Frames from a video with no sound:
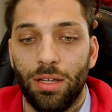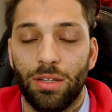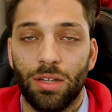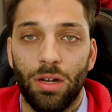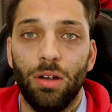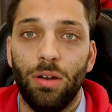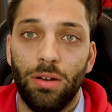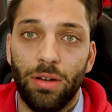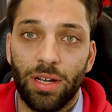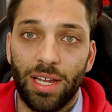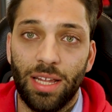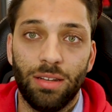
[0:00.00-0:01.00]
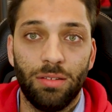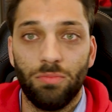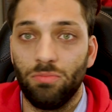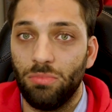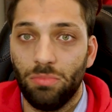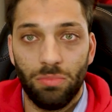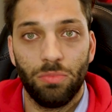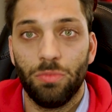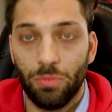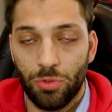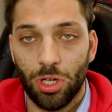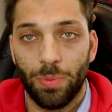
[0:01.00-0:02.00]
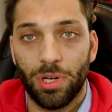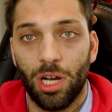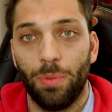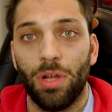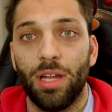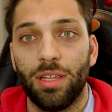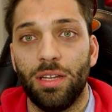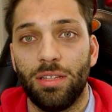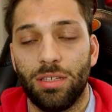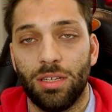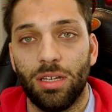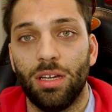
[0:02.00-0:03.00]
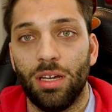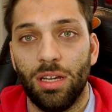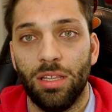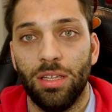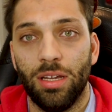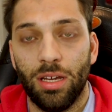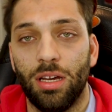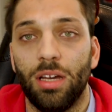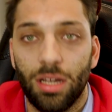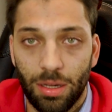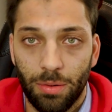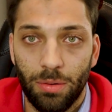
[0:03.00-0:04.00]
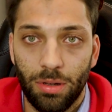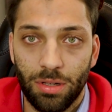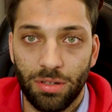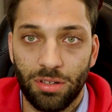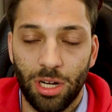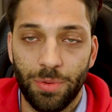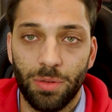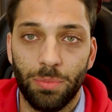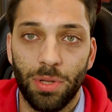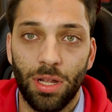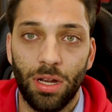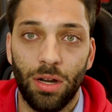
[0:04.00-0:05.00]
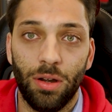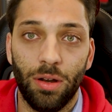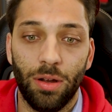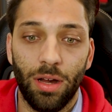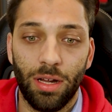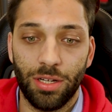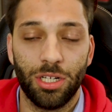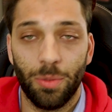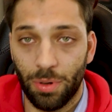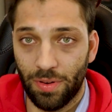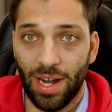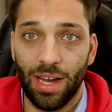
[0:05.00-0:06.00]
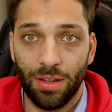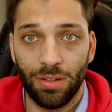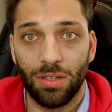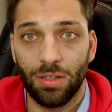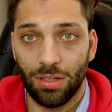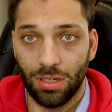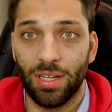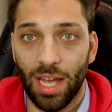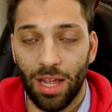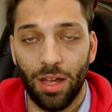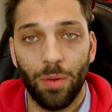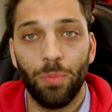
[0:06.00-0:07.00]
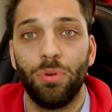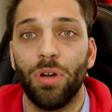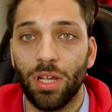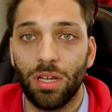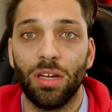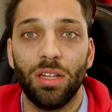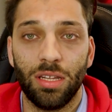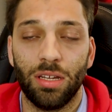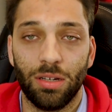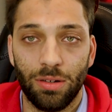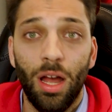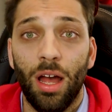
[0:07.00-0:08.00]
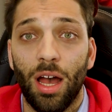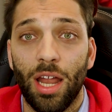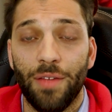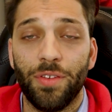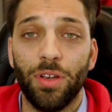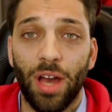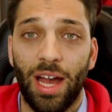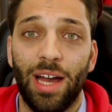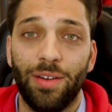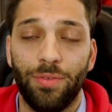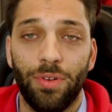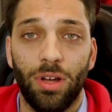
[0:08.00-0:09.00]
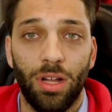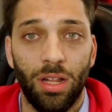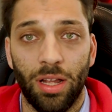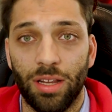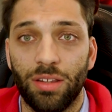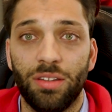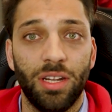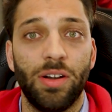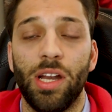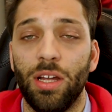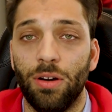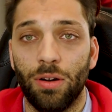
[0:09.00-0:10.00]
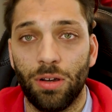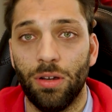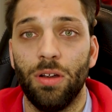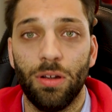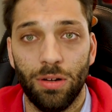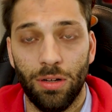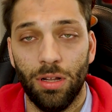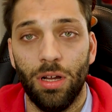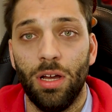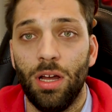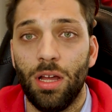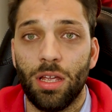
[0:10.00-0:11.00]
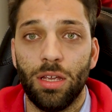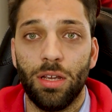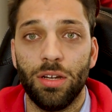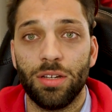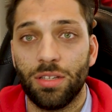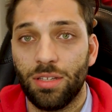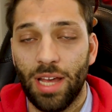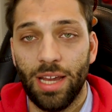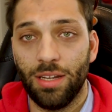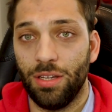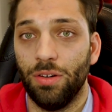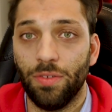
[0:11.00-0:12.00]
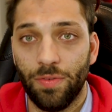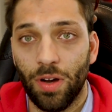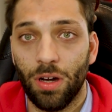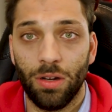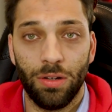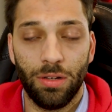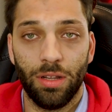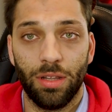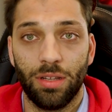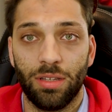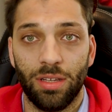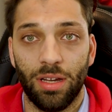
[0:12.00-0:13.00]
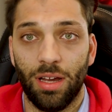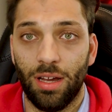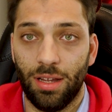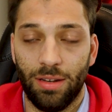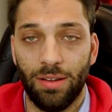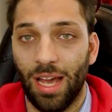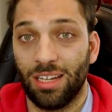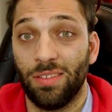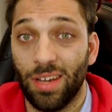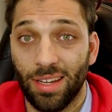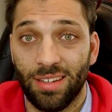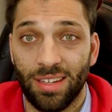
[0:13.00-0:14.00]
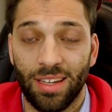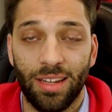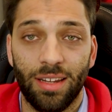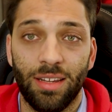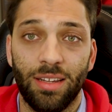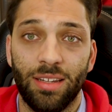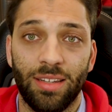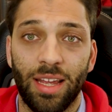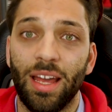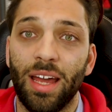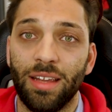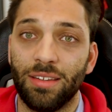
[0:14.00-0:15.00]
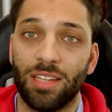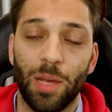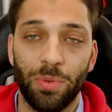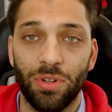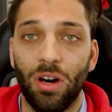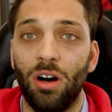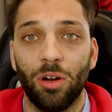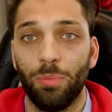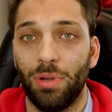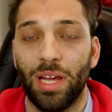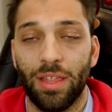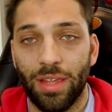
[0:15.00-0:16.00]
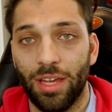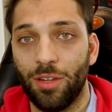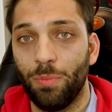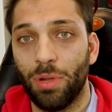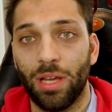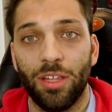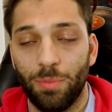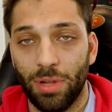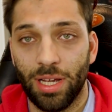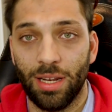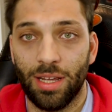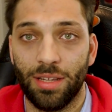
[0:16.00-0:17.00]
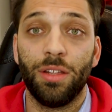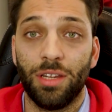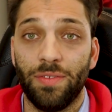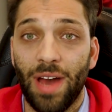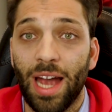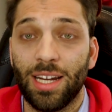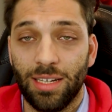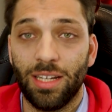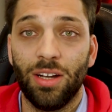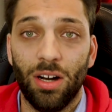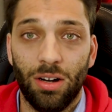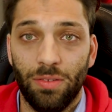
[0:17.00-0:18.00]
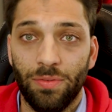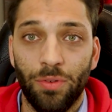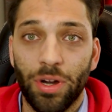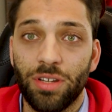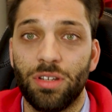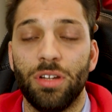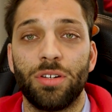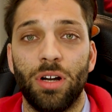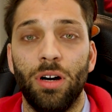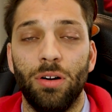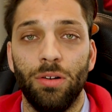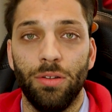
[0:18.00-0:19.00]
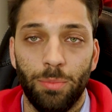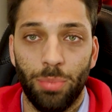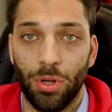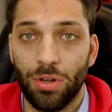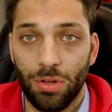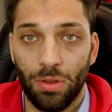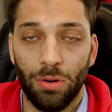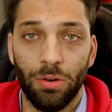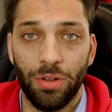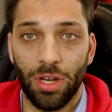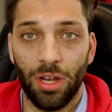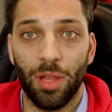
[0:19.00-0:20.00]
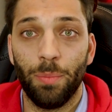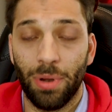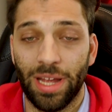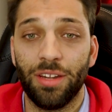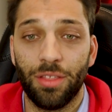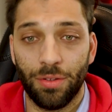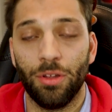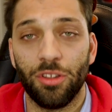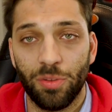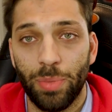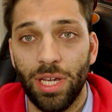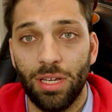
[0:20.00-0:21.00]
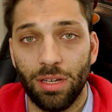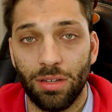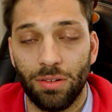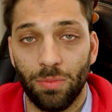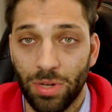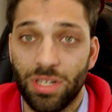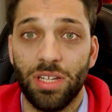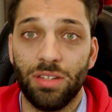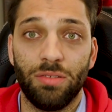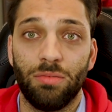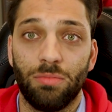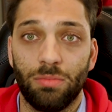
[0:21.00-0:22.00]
So again, drop a couple ideas in the description below. Shop around, you could get a pretty good deal. And if you have like Siri or Google, you can just say to your phone to activate it, say, hey, skip song, play this playlist. So you've actually got voice controlled Bluetooth audio that plays through the speakers, which is